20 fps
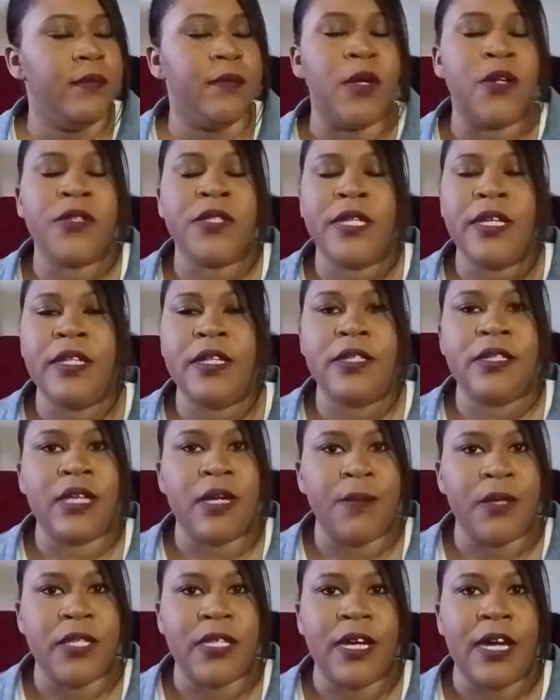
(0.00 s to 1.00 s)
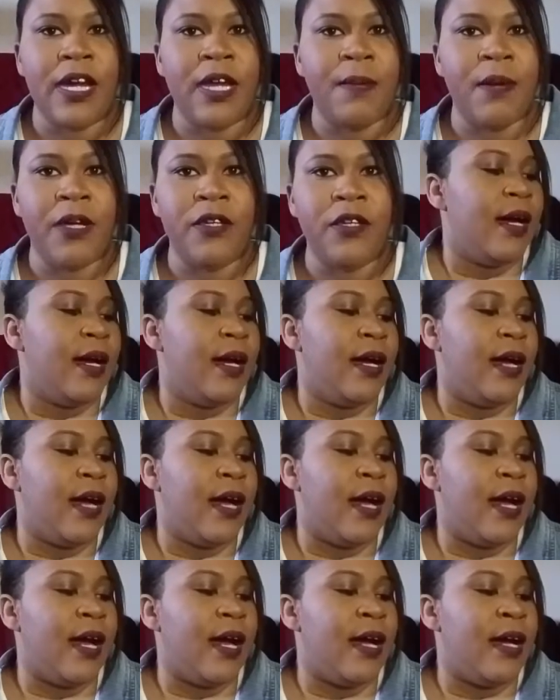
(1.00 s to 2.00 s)
mostly in the summertime, I use.
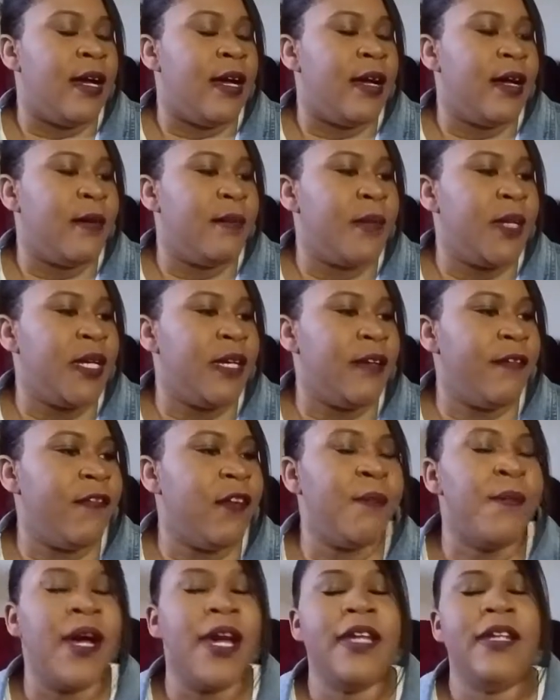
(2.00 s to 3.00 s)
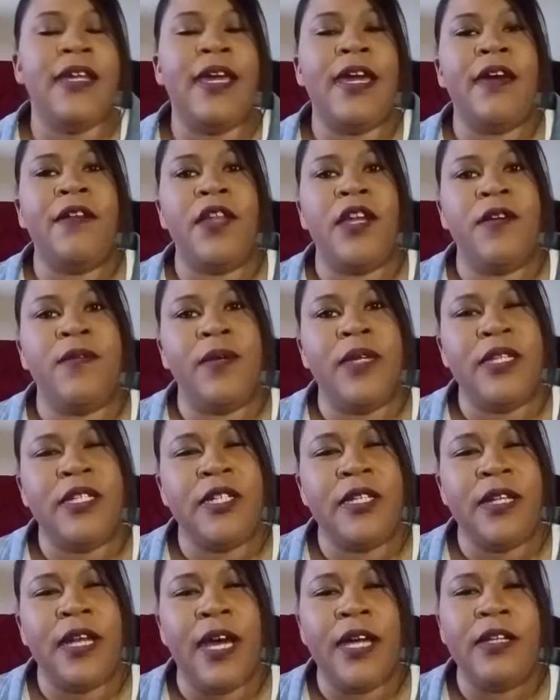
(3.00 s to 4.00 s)
For my down there
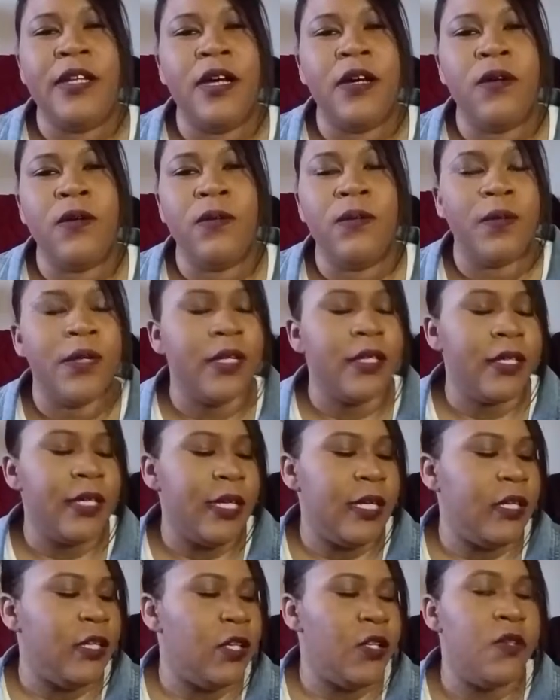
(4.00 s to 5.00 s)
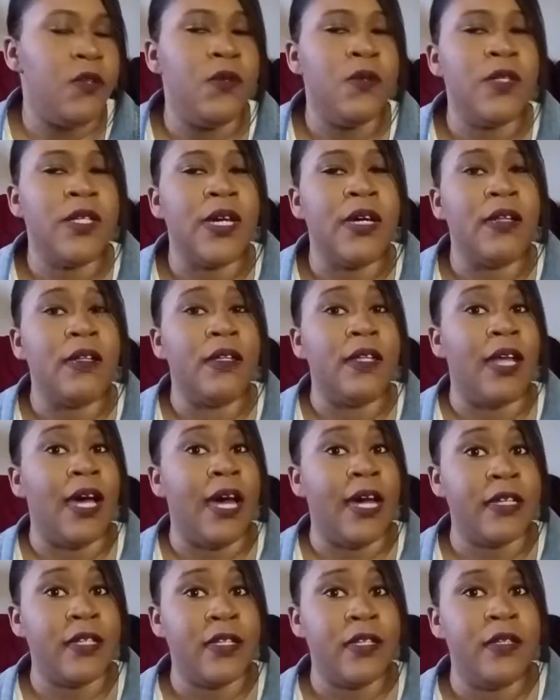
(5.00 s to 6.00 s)
region, I don't really use a
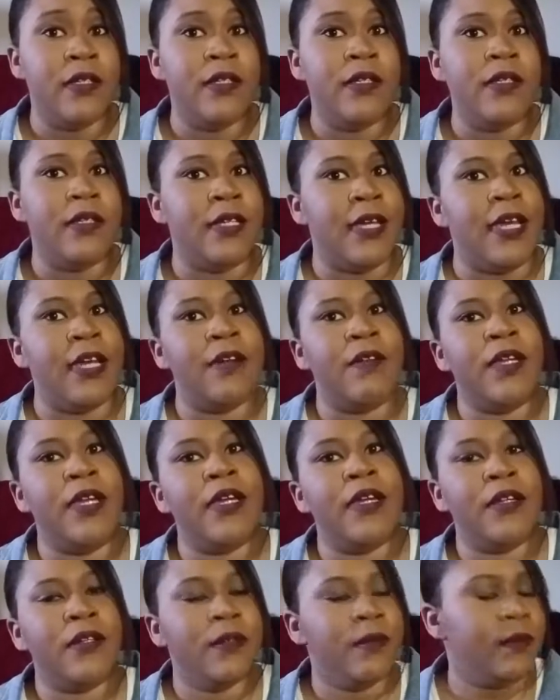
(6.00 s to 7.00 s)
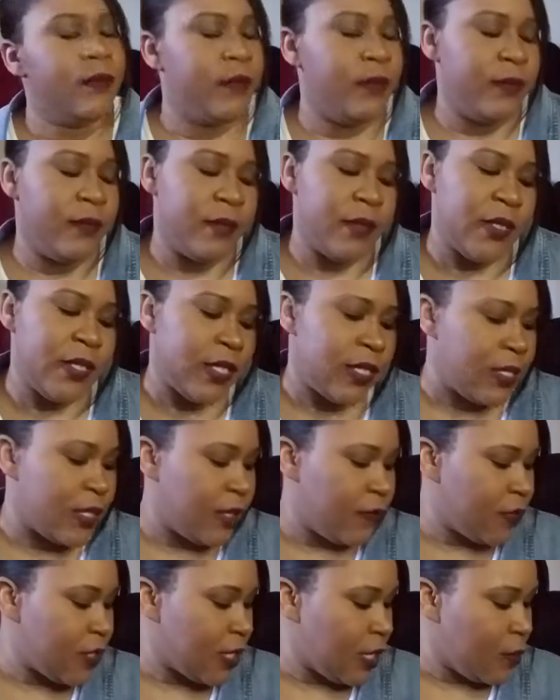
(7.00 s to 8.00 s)
lot down there.
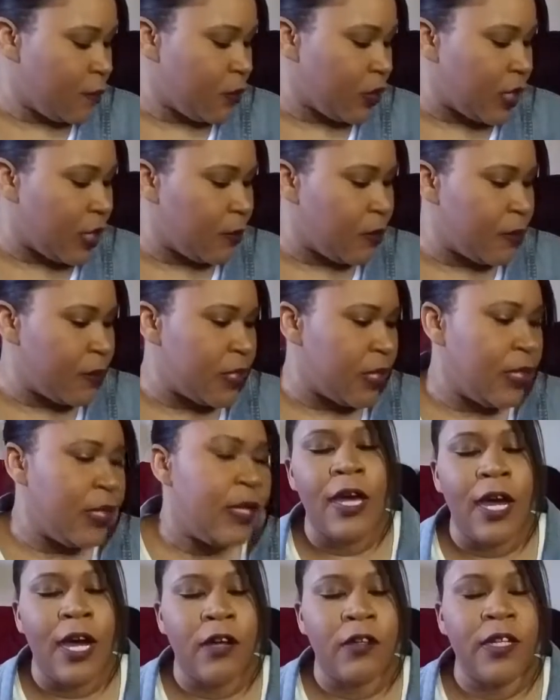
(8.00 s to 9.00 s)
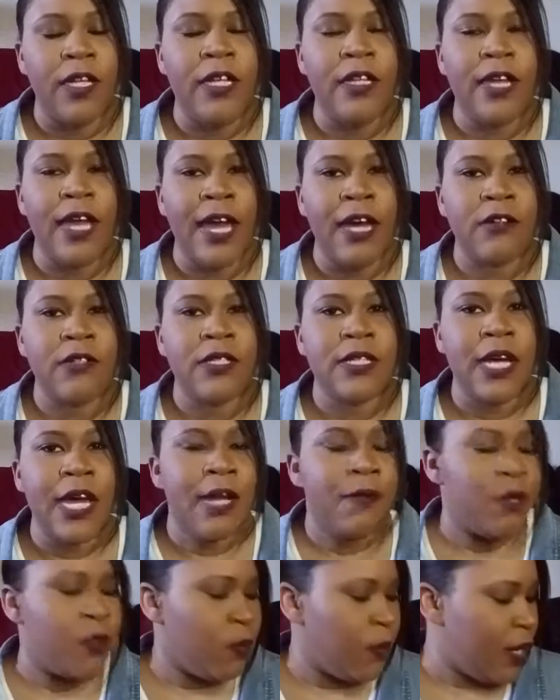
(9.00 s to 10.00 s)
Sensitive skin problems. I'll clean the
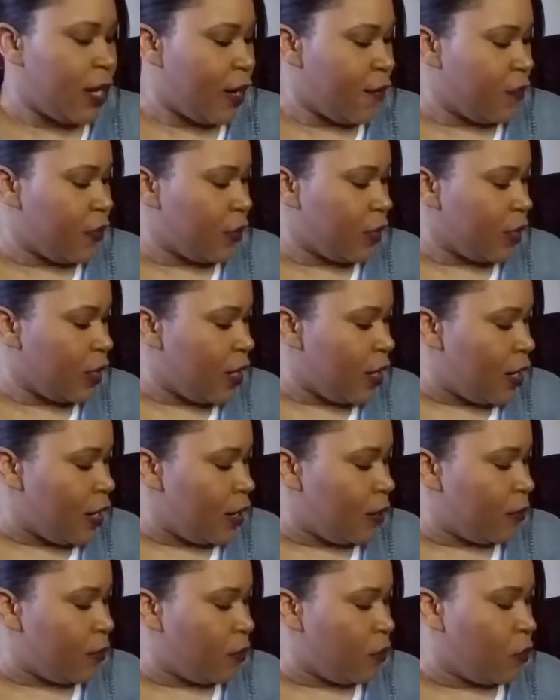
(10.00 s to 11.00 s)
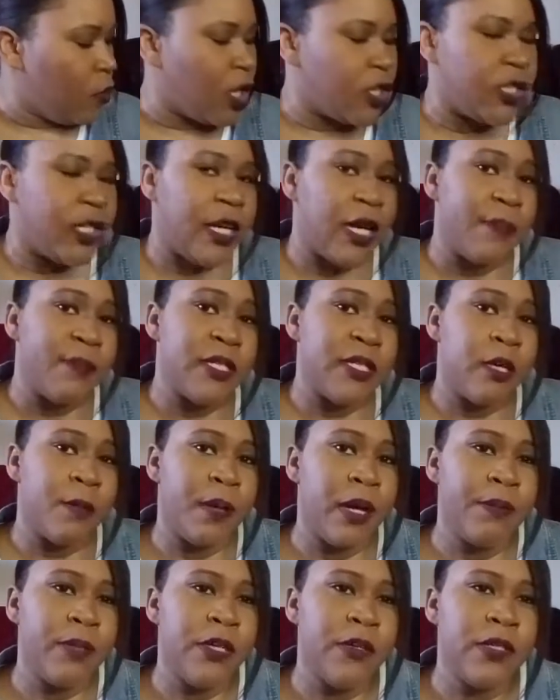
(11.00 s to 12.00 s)
outside with whatever washing up
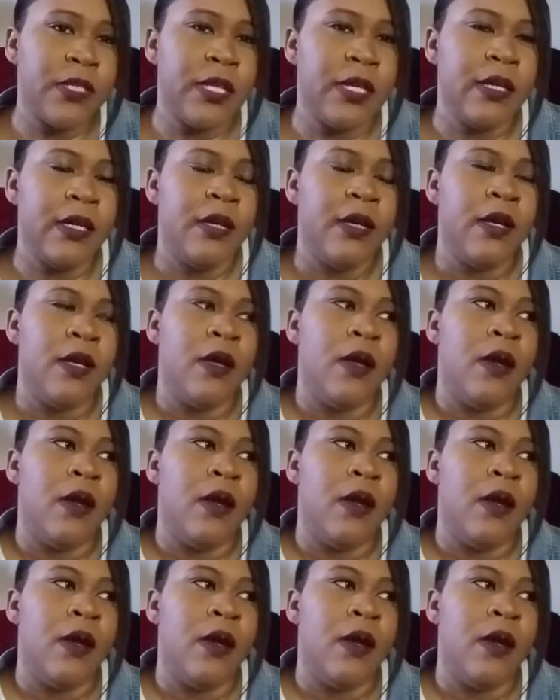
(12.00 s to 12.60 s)
soap I'm using,